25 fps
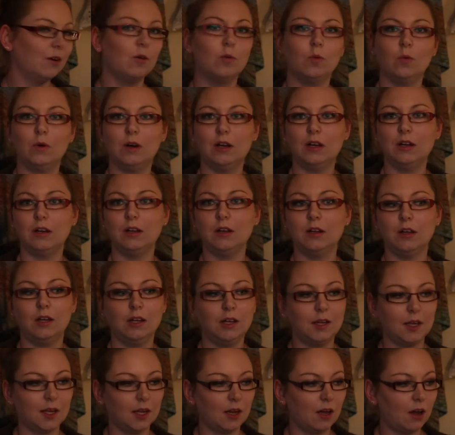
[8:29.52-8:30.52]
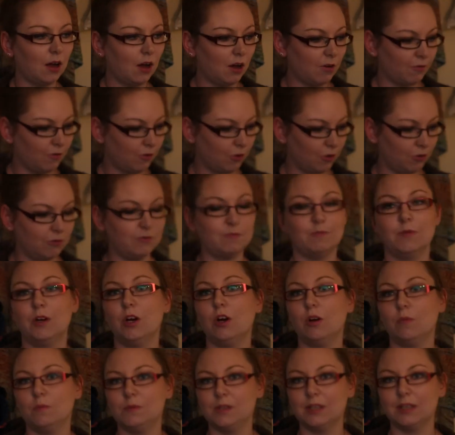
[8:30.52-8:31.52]
Well, it's a half
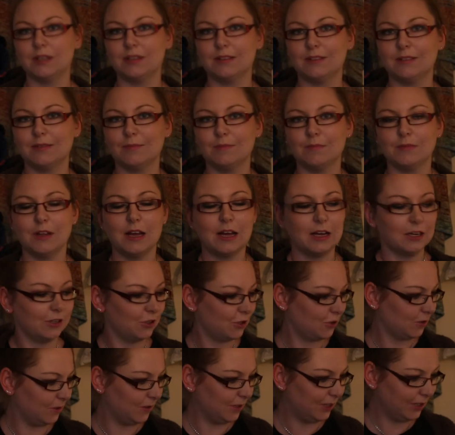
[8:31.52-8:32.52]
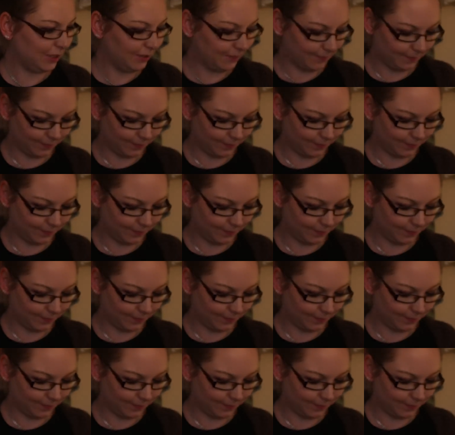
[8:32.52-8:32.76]
object actually.